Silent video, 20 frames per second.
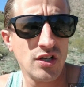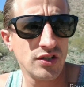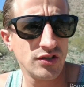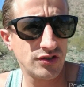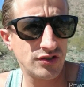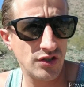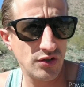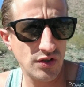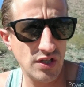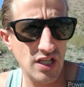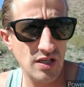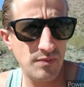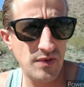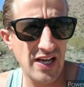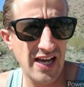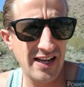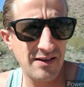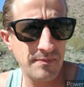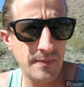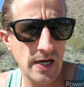so keep
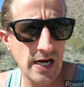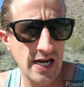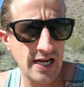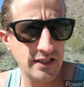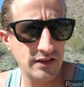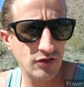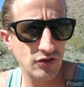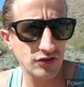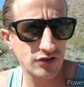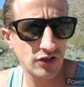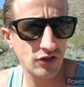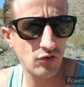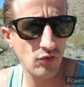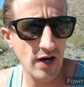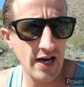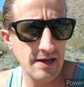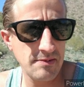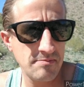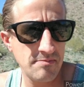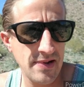that in mind. There's a
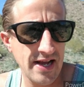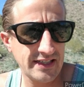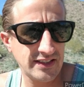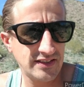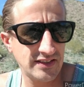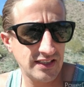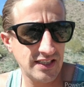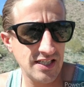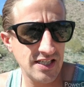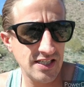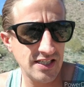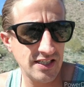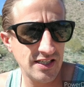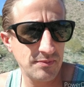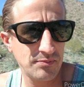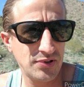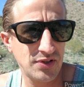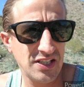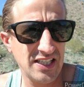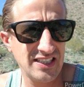great Mexican
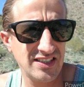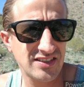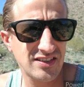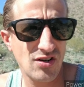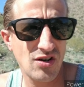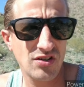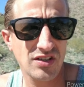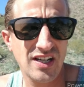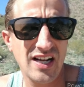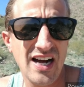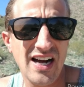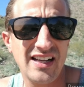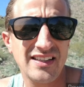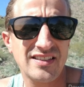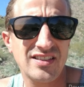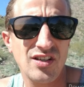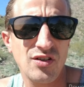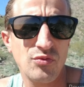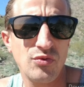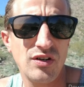place called
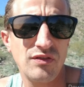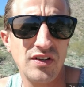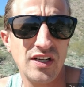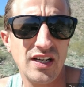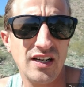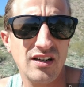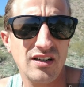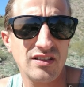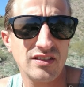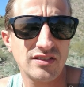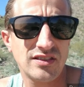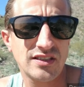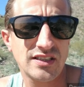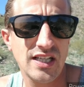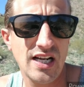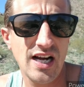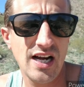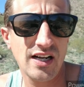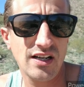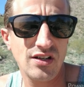Casa Riviera's
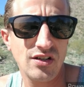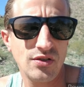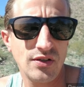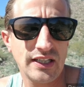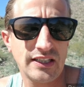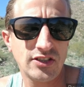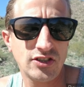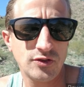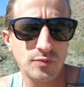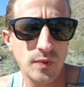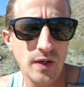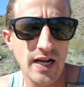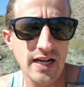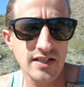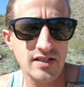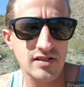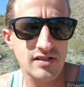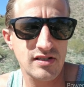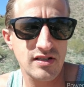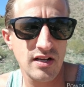Taco
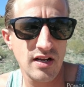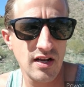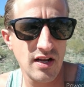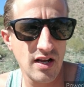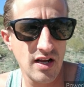Express.